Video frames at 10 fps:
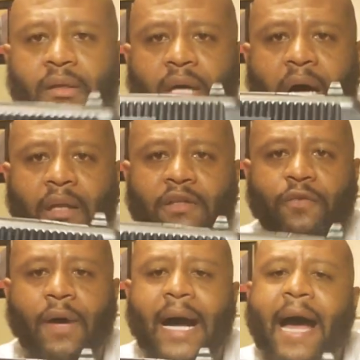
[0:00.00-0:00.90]
dollars
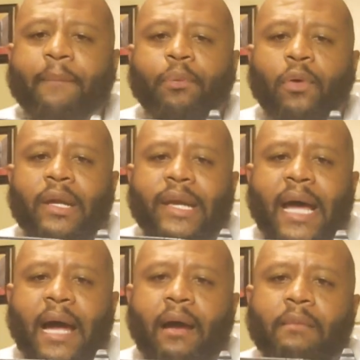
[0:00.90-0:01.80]
for a high point
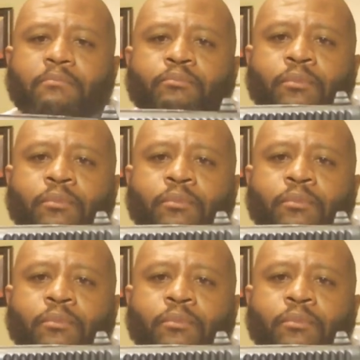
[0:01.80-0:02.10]
nine,